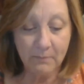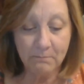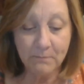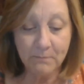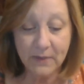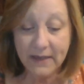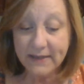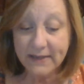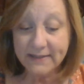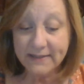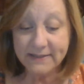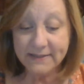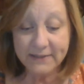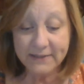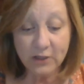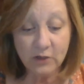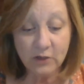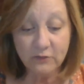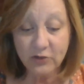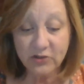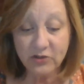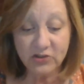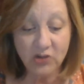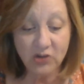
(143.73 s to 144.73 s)
Big
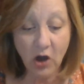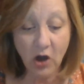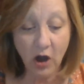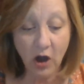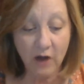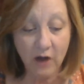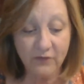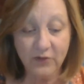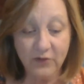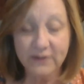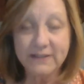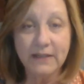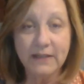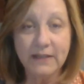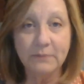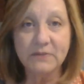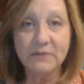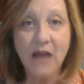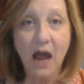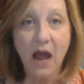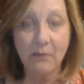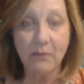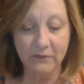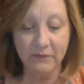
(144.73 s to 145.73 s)
silver star for tip
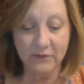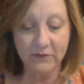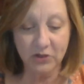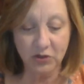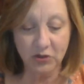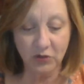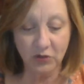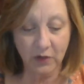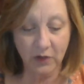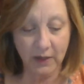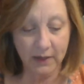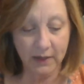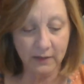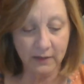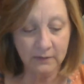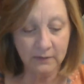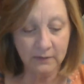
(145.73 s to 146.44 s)
top of the tree.